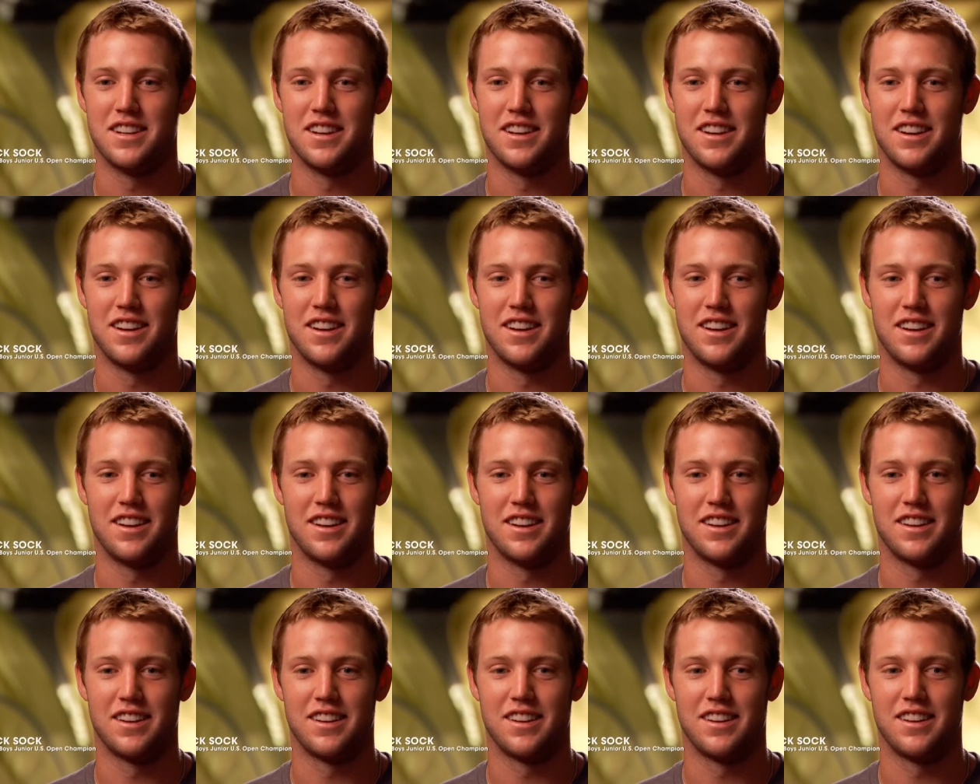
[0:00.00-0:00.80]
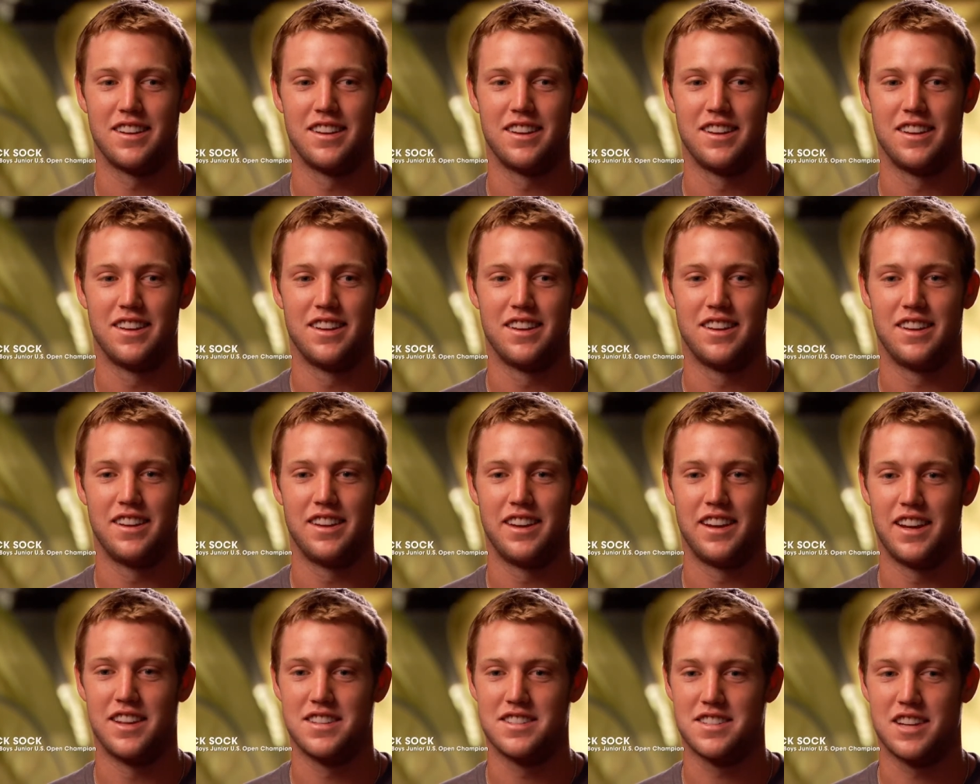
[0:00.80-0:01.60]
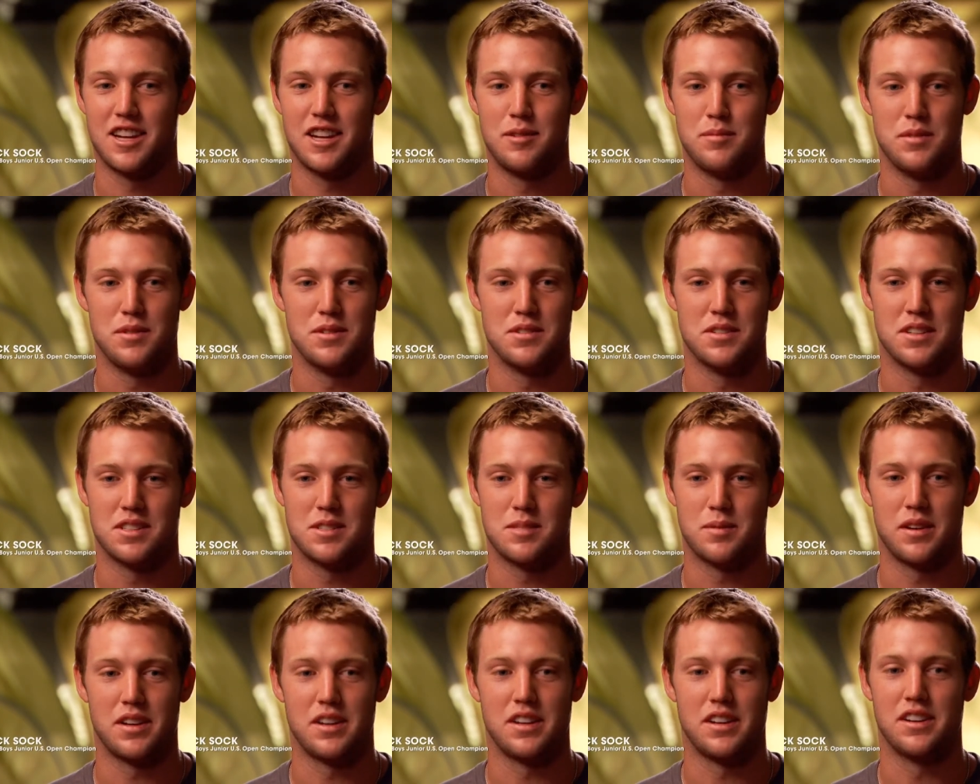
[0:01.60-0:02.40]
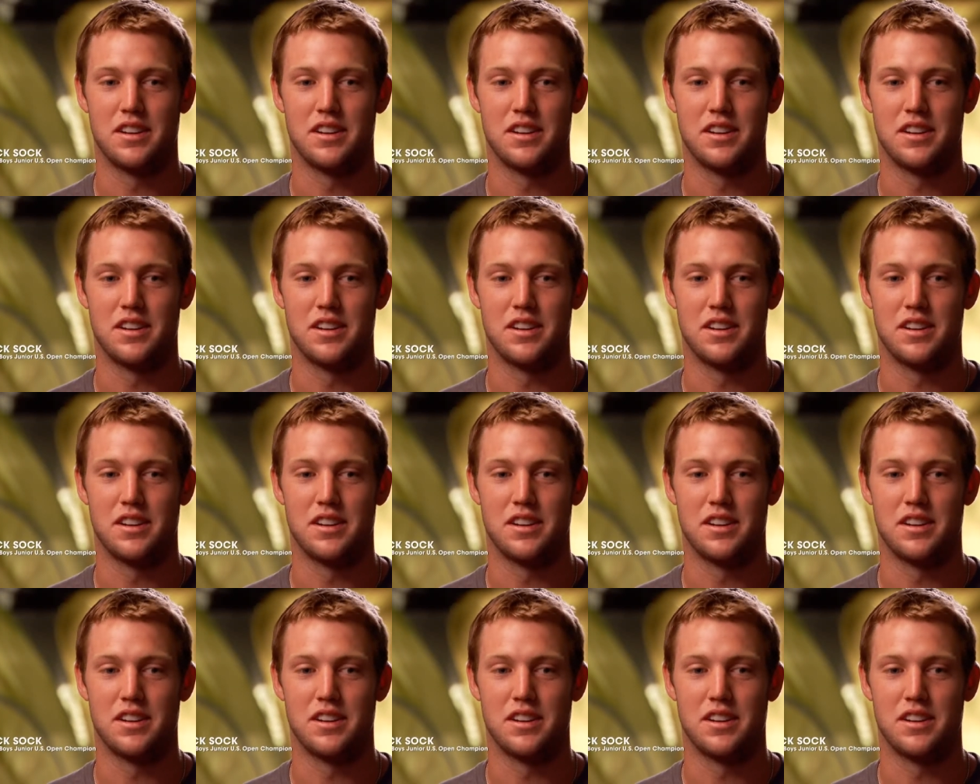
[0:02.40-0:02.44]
uh, yeah, it's kind of music to my